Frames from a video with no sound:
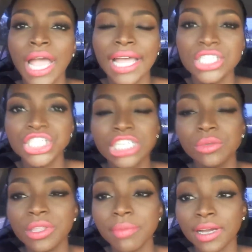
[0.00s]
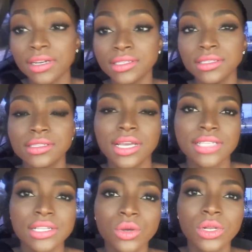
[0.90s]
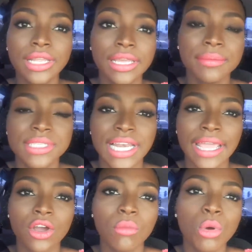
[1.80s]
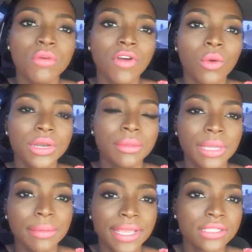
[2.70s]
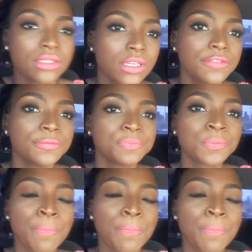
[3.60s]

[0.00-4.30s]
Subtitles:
and chill with my cousins, because I told him to like come over with the baby and stuff.